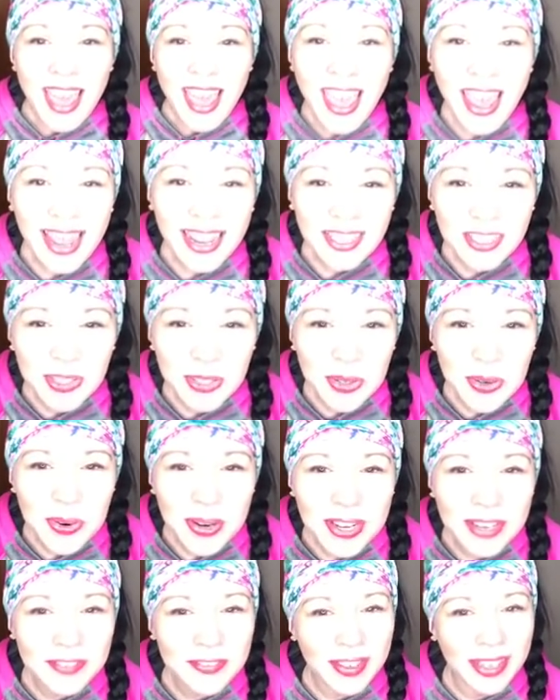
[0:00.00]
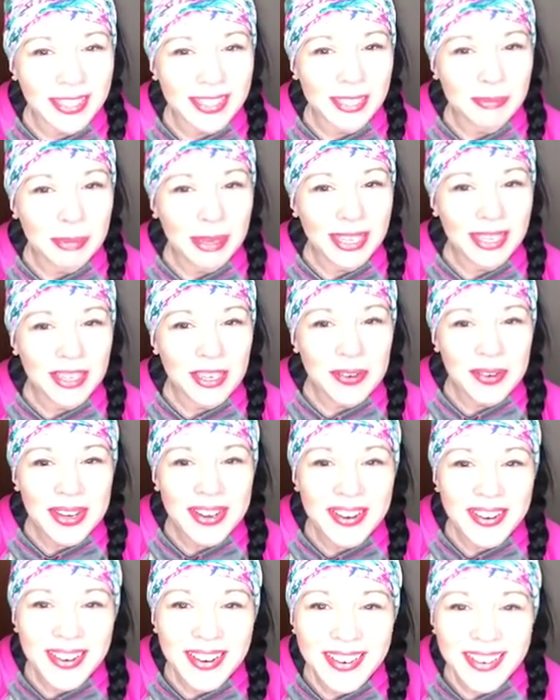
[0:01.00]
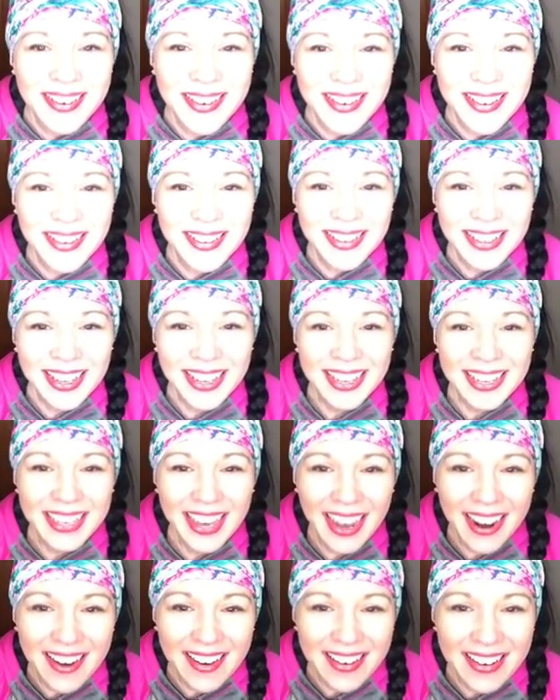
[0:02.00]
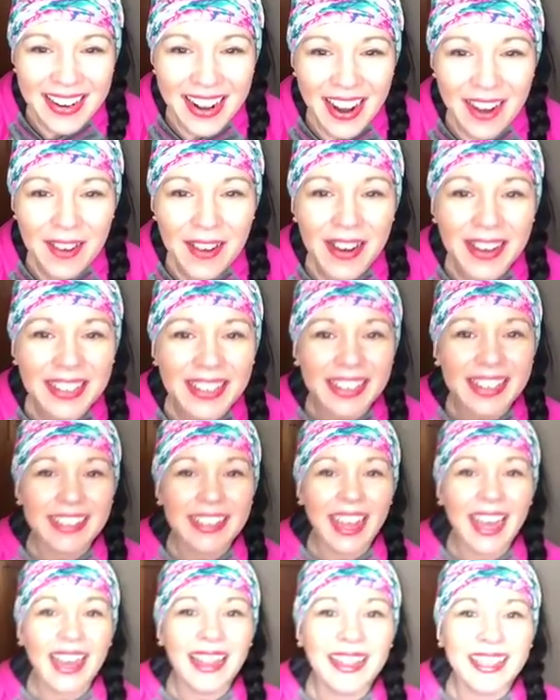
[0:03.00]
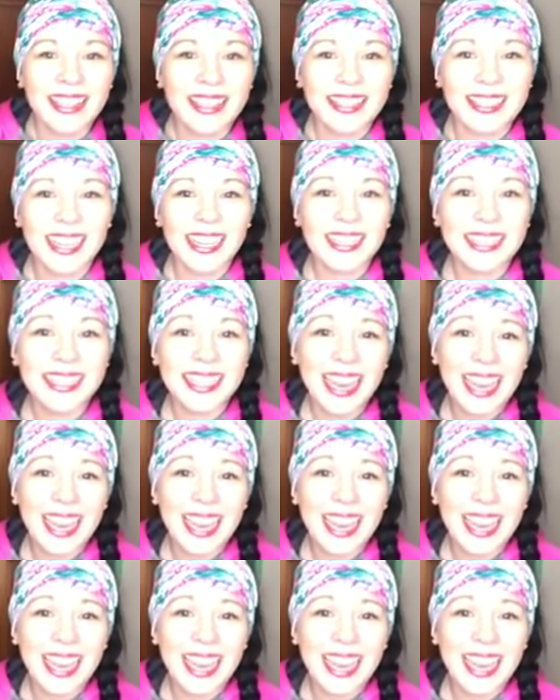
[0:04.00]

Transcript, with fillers: Hey Joy, fancy meeting you here, girl. Karen, how are you? And Helen, and